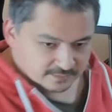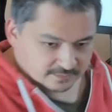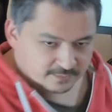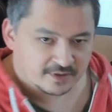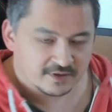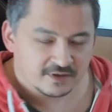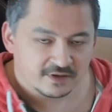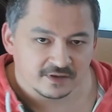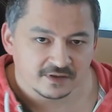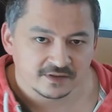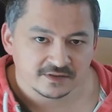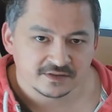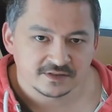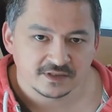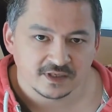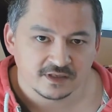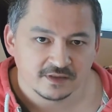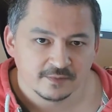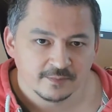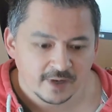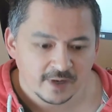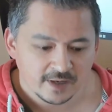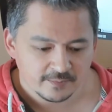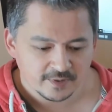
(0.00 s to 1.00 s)
because at
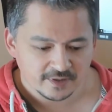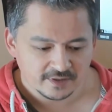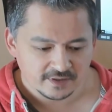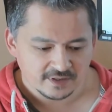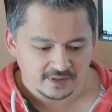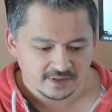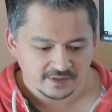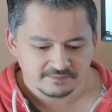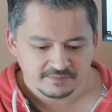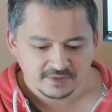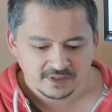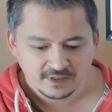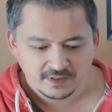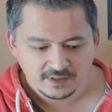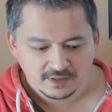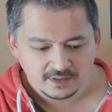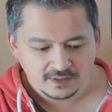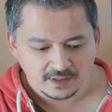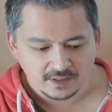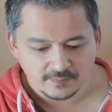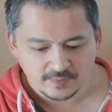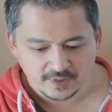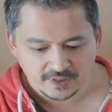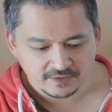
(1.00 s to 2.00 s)
the moment I
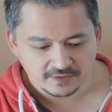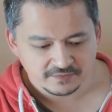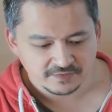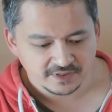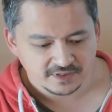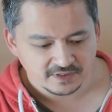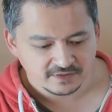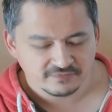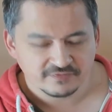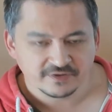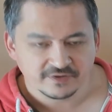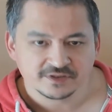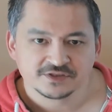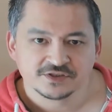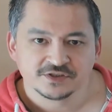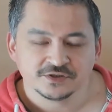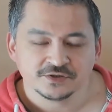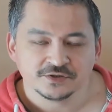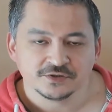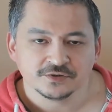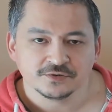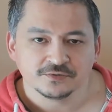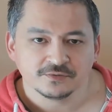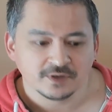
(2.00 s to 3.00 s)
don't need anything
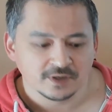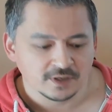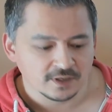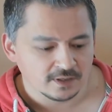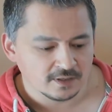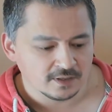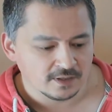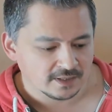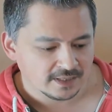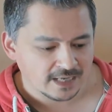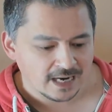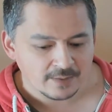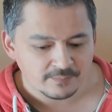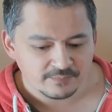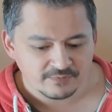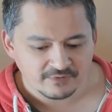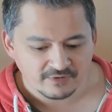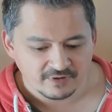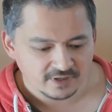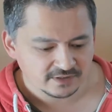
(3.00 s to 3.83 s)
too elaborate.